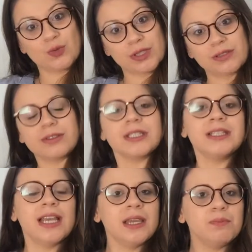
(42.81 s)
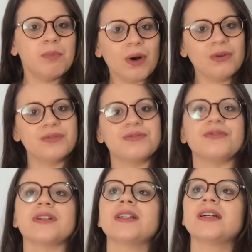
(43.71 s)
world, they both
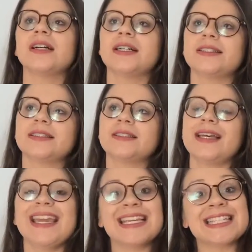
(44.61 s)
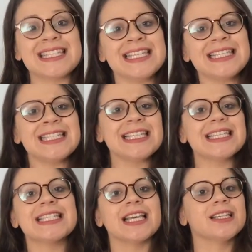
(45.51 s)
exist
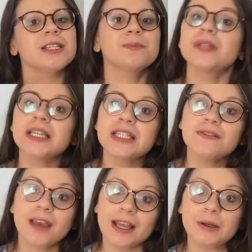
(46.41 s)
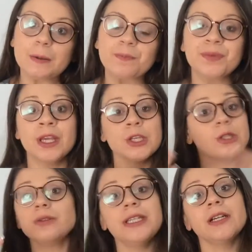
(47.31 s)
inside a place value.
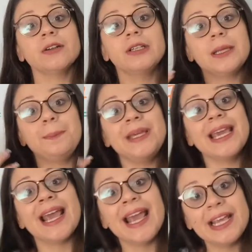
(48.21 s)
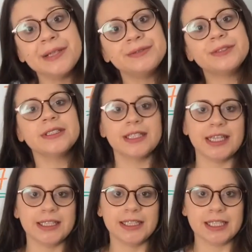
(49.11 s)
So they are going to behave
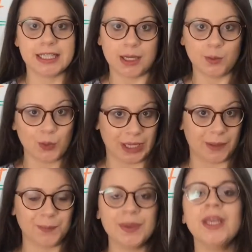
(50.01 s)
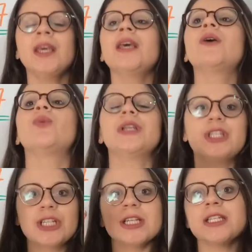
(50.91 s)
in the same way. We
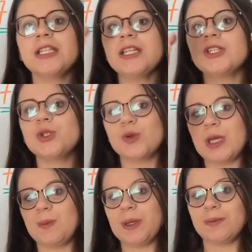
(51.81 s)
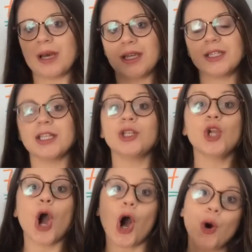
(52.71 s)
just need to keep in mind
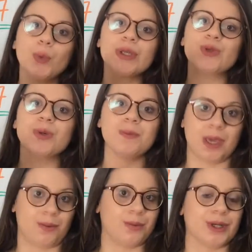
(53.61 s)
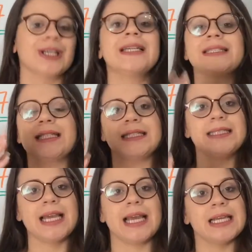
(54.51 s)
and always remember the
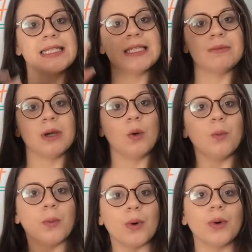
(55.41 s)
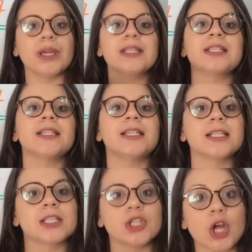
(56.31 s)
decimal point
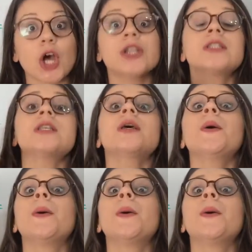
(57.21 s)
does not